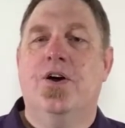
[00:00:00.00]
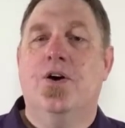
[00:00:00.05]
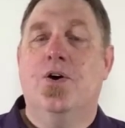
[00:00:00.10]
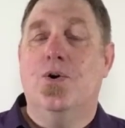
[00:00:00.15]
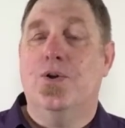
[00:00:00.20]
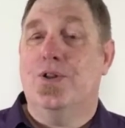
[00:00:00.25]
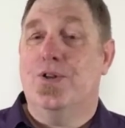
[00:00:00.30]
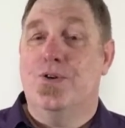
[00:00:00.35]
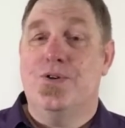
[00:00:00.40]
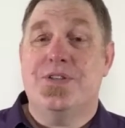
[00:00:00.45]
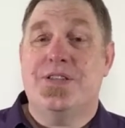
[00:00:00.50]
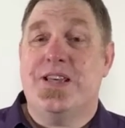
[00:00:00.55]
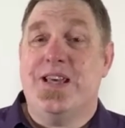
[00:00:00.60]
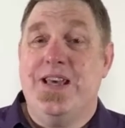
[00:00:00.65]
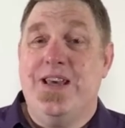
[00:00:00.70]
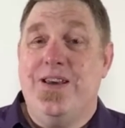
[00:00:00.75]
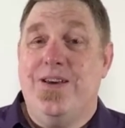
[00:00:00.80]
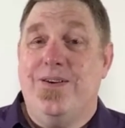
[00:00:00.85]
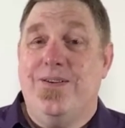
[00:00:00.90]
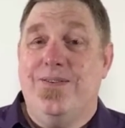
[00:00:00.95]
or
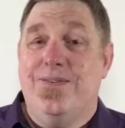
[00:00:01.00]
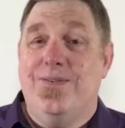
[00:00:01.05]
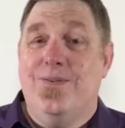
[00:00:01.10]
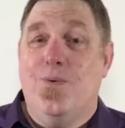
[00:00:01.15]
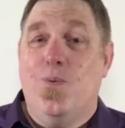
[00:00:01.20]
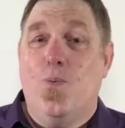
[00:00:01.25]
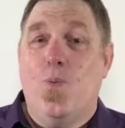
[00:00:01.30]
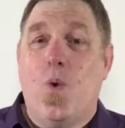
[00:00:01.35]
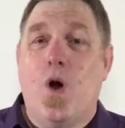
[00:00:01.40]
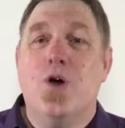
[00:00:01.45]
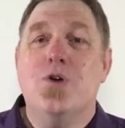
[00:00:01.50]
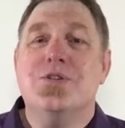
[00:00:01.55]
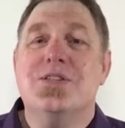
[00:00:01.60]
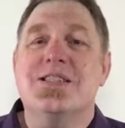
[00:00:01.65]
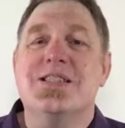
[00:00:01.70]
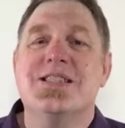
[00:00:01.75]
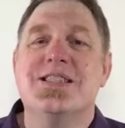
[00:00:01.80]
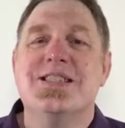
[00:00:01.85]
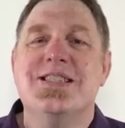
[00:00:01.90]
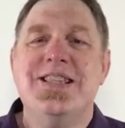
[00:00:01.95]
Lucy won't
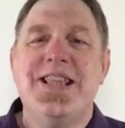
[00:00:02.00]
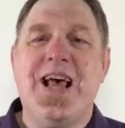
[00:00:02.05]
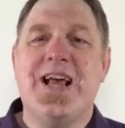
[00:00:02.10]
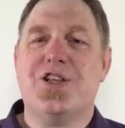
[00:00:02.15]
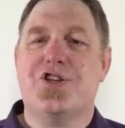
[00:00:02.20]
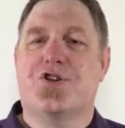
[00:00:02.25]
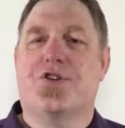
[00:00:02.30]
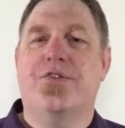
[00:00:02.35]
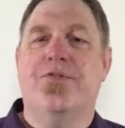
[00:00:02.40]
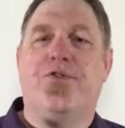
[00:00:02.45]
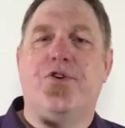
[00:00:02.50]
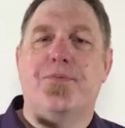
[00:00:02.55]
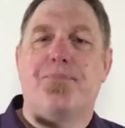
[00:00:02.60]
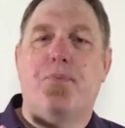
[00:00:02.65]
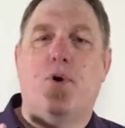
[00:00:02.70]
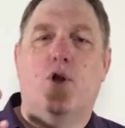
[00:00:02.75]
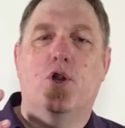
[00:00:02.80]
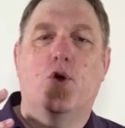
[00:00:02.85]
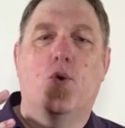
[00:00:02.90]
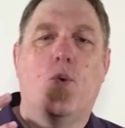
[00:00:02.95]
snatch the
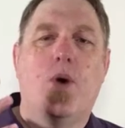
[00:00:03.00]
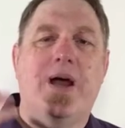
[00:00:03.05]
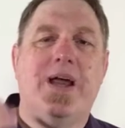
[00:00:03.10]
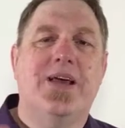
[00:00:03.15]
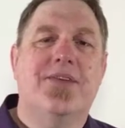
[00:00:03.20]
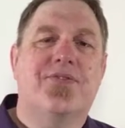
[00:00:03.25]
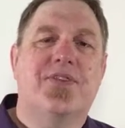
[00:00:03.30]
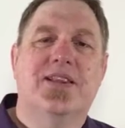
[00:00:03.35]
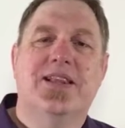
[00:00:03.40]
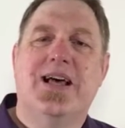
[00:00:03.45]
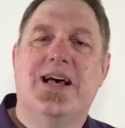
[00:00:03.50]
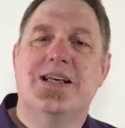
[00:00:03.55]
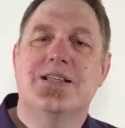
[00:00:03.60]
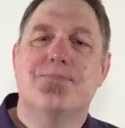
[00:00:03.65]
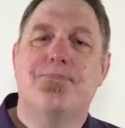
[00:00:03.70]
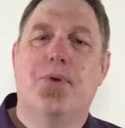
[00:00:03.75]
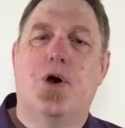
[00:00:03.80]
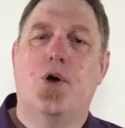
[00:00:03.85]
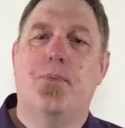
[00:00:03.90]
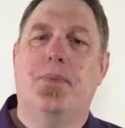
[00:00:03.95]
football away at the
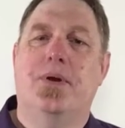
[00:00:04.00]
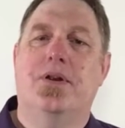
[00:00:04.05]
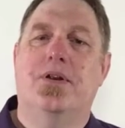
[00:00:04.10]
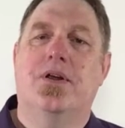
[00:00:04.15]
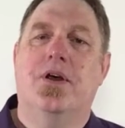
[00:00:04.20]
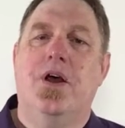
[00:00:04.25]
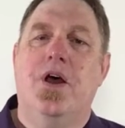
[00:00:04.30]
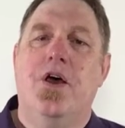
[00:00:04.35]
last moment,